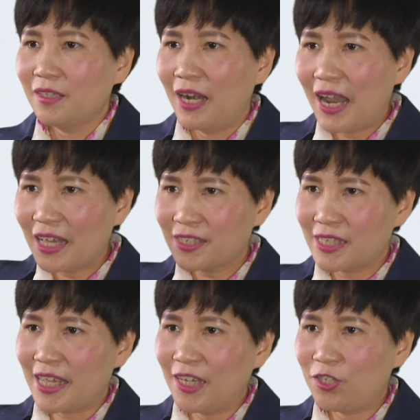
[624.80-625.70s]
The
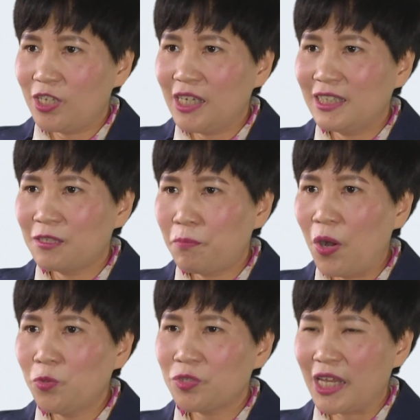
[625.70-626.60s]
last stage is
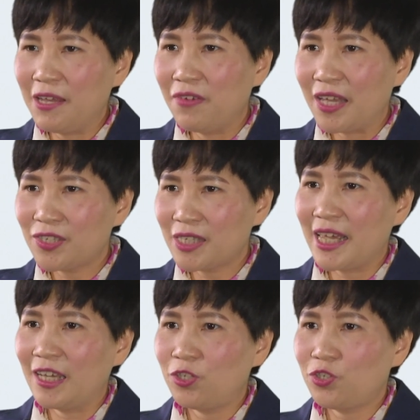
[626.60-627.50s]
post-event
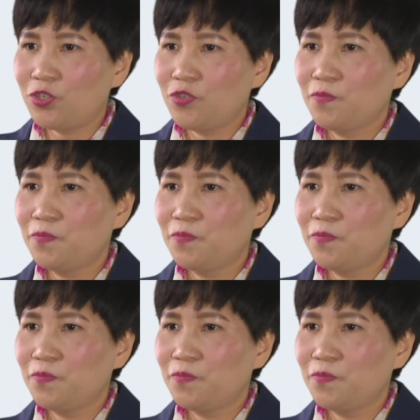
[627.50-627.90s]
stage.